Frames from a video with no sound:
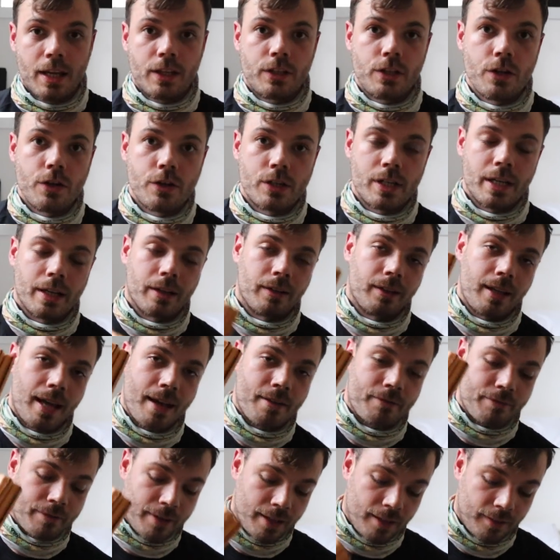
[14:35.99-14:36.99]
Usually I'll
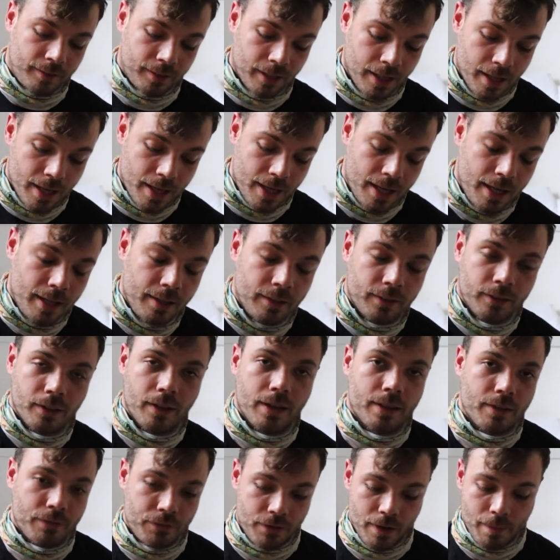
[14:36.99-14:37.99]
have this
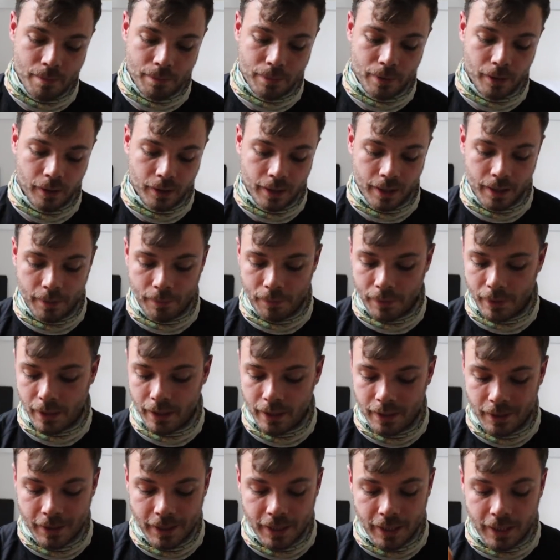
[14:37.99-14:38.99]
inside the front pocket, but
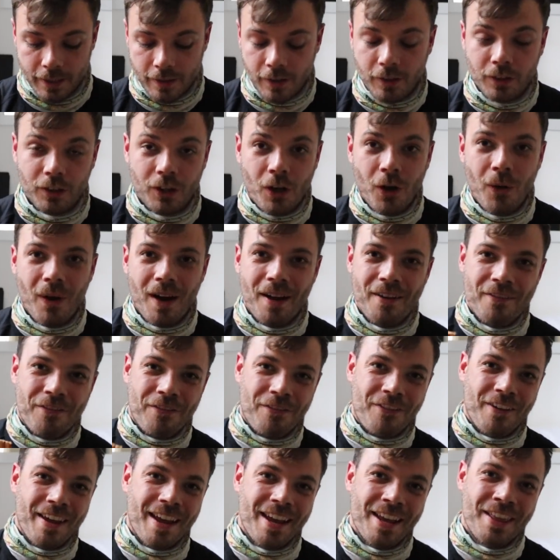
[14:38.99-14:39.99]
it doesn't quite
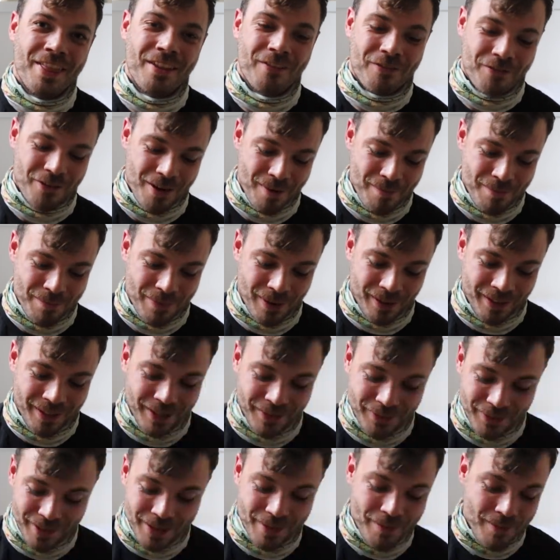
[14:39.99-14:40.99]
fit in the front
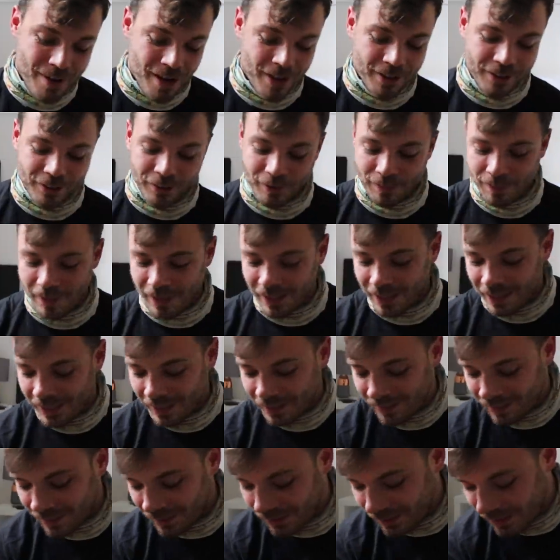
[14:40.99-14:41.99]
pocket with the
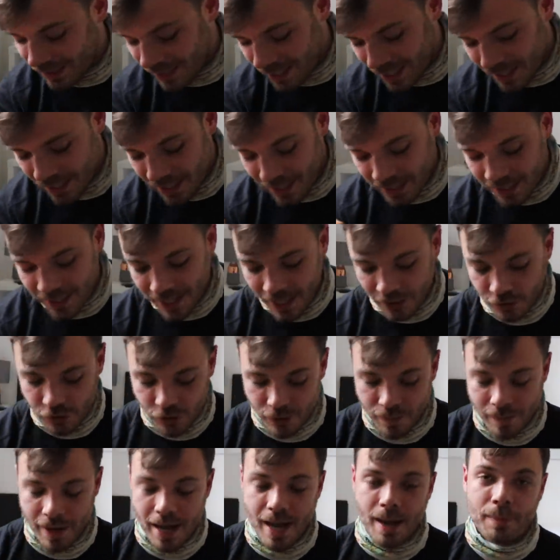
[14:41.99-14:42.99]
microspikes and the
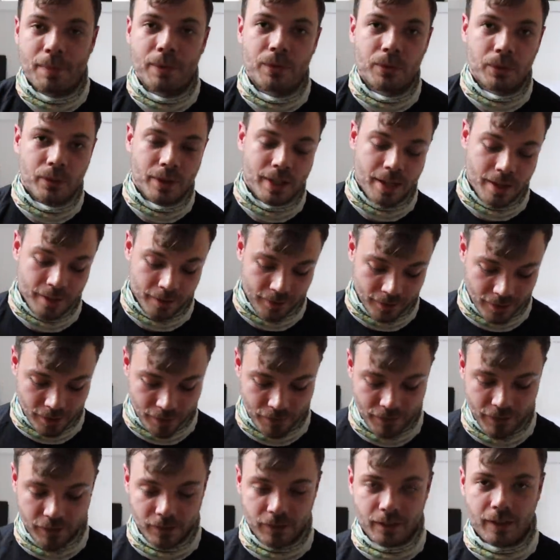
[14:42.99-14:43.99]
extra map and all the other
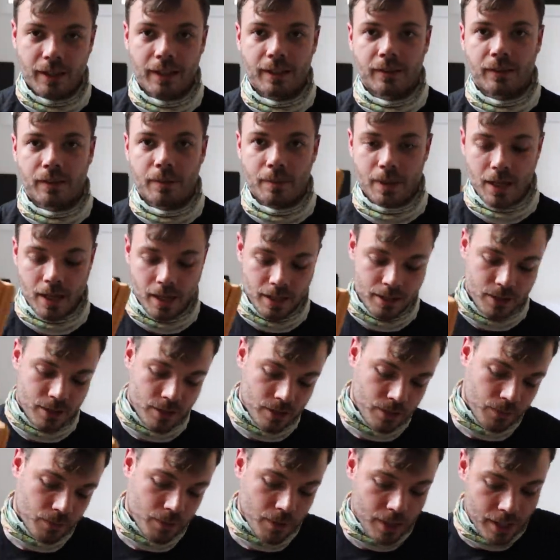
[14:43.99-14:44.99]
stuff inside. So I'm gonna
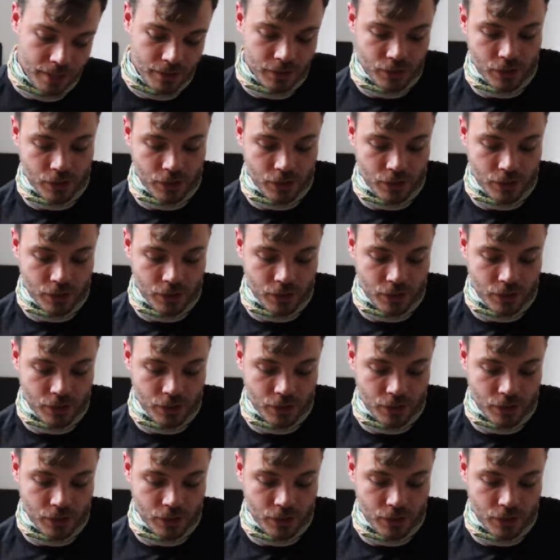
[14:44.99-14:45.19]
undo the wire